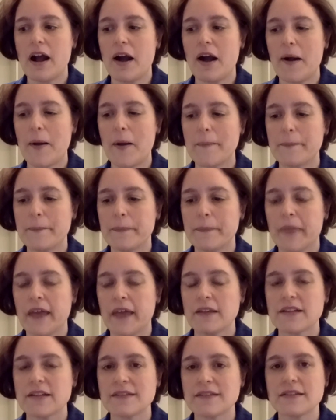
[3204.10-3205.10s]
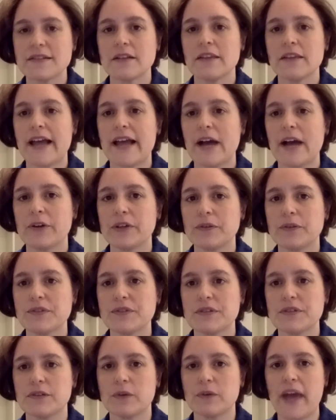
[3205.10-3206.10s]
um, doesn't allow you
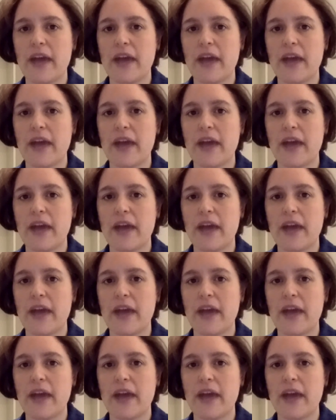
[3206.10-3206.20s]
to